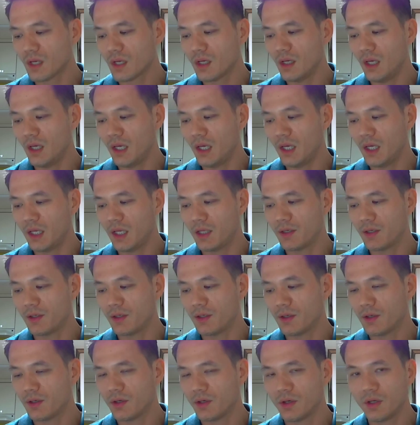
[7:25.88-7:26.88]
And
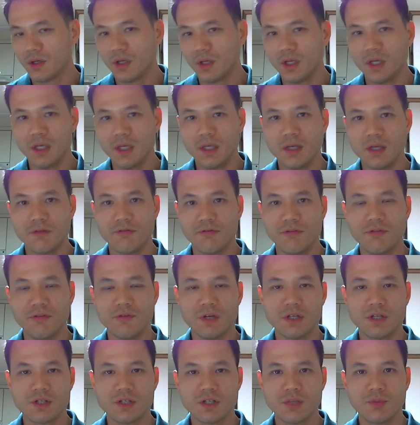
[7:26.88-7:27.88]
if
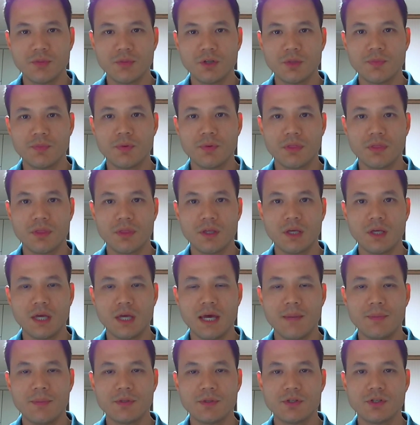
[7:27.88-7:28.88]
a similar thing
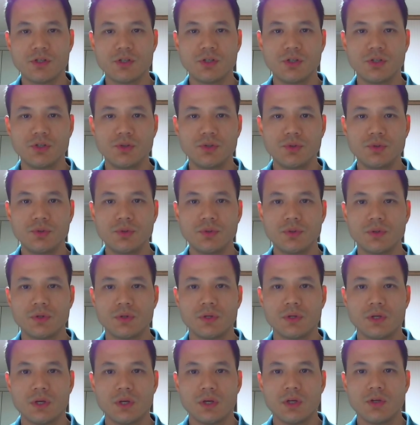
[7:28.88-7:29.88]
happens to you,
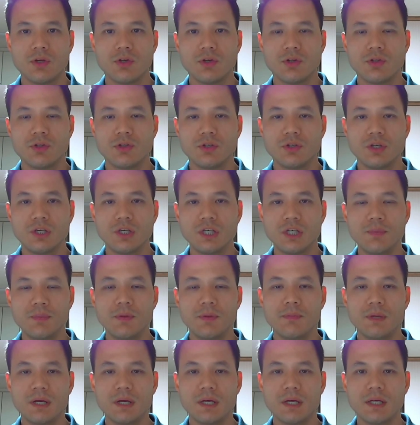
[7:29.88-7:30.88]
keep in
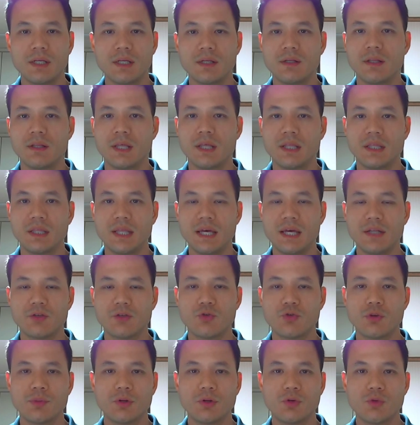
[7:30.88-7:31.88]
mind that that
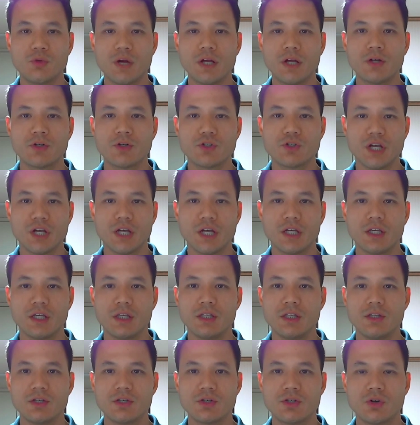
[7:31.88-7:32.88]
criminal record check
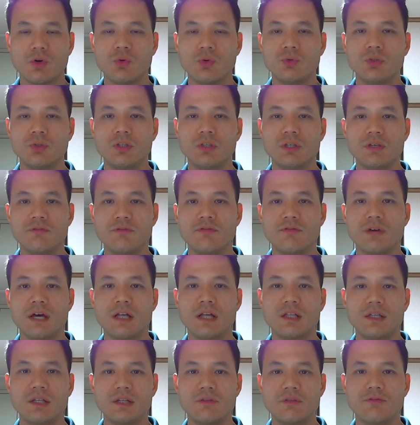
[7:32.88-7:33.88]
is only
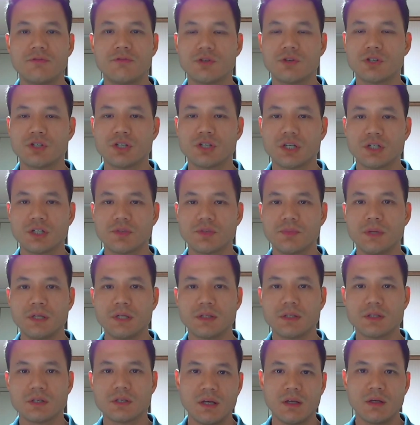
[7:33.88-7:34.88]
valid for 6
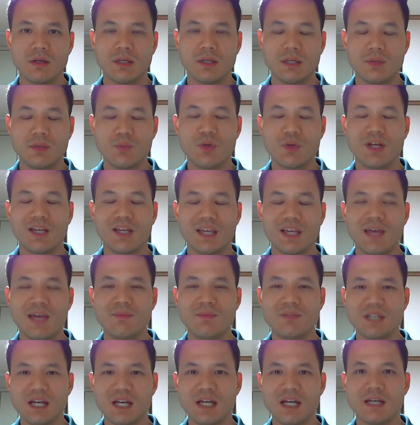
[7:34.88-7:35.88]
months. When it came
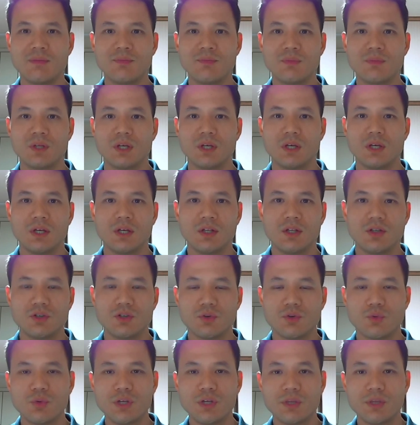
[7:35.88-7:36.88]
time to
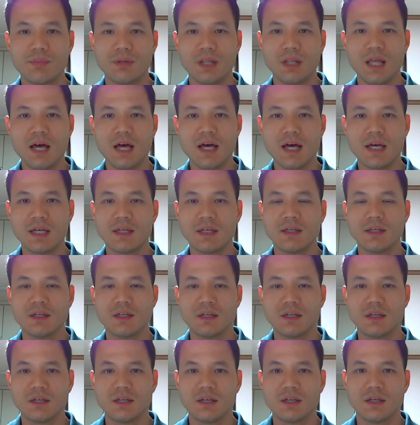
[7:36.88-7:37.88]
reapply,
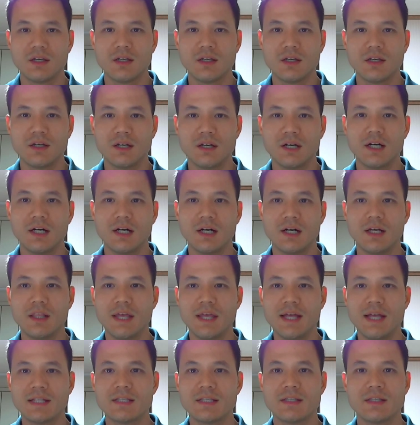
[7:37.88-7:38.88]

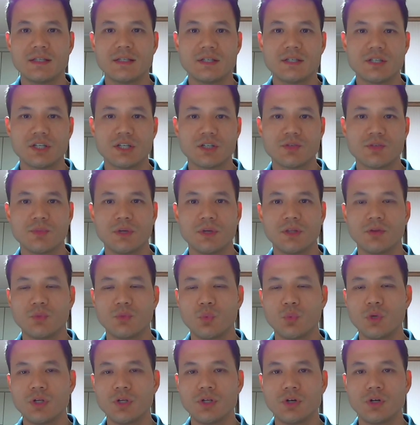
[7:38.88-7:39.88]
that 6-month
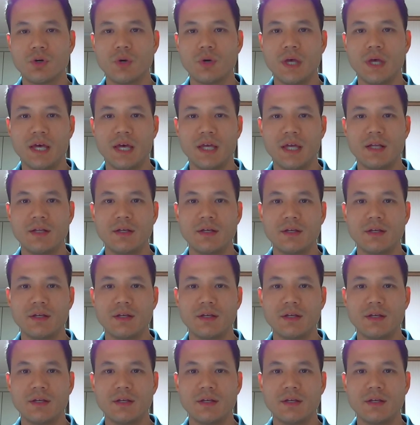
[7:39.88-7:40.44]
window had